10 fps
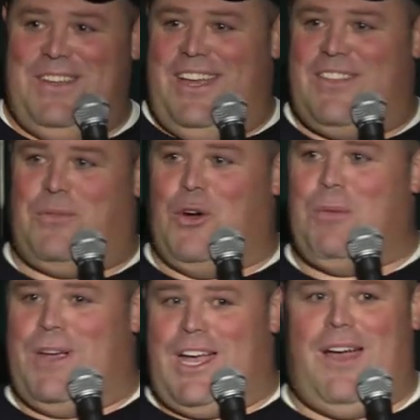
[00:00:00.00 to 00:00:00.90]
It's a
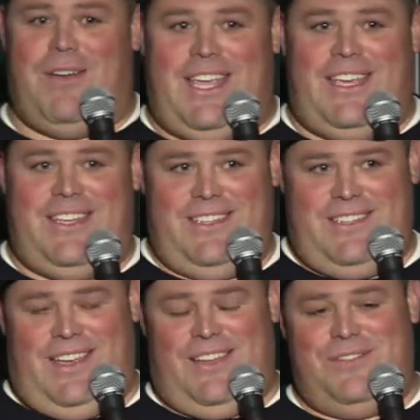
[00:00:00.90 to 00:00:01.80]
form of comedy.
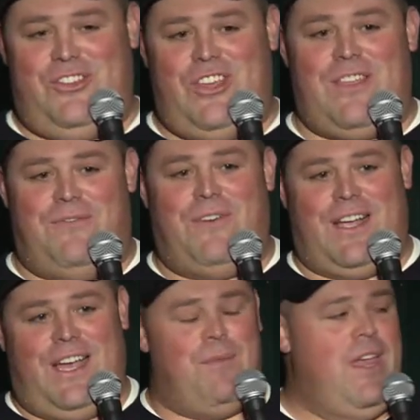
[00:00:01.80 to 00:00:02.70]
Yeah, shut the
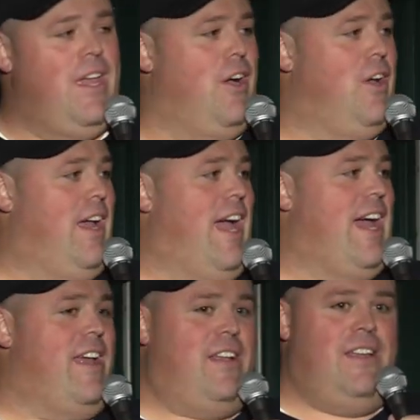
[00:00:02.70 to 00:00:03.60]
fuck up.
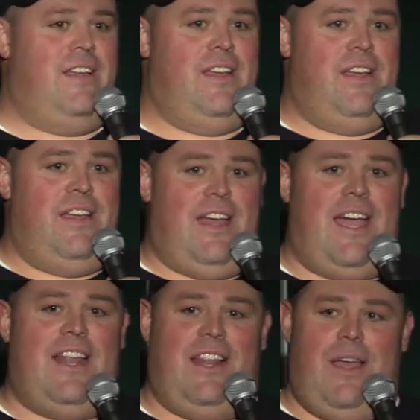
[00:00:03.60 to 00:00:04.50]
Okay,
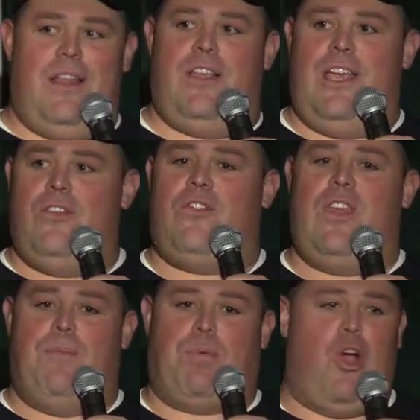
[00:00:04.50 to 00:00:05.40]
here's
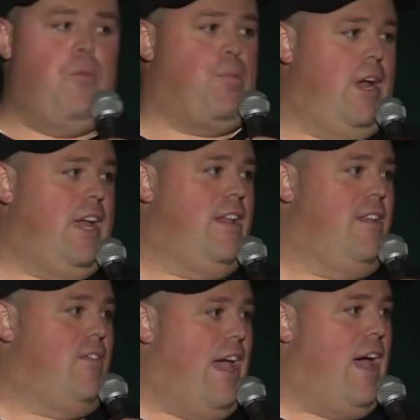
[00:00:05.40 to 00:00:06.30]
the
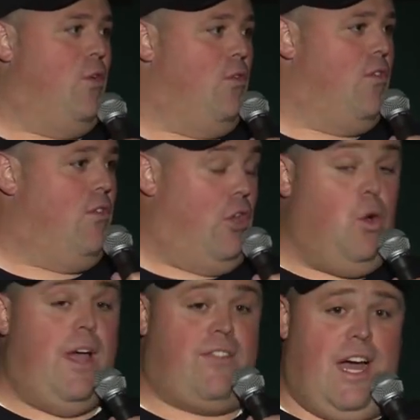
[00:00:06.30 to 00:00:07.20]
appropriate sounds
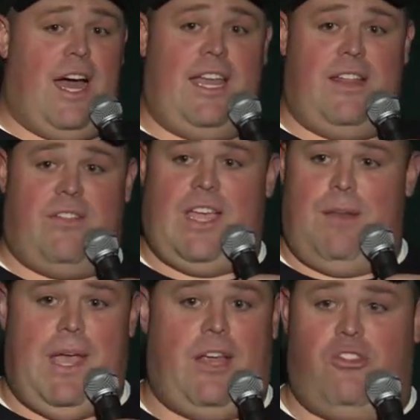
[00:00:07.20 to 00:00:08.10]
you as an audience
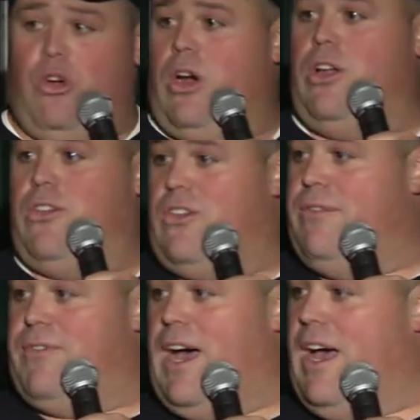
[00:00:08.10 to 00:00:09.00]
can make. Chortles,
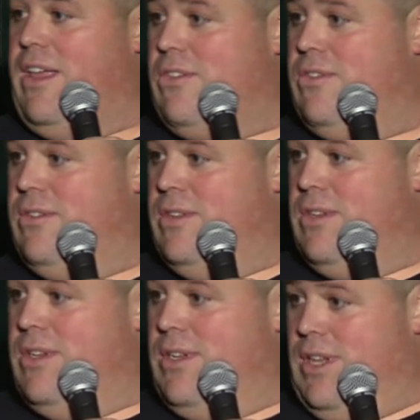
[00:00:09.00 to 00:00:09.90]
guffaws,
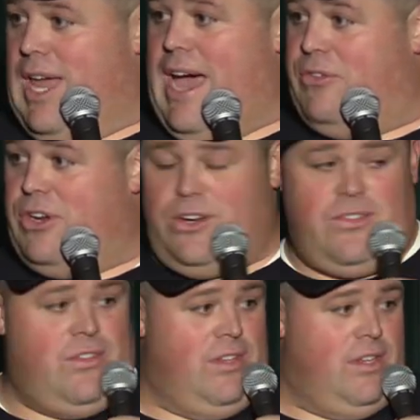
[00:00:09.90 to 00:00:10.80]

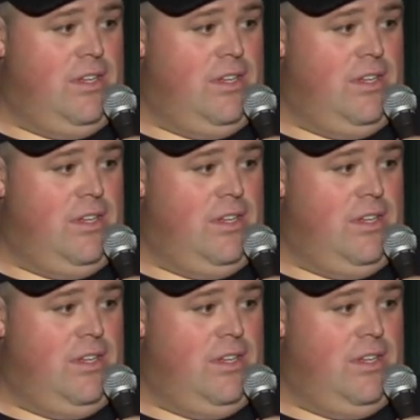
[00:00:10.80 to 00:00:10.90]
laughters.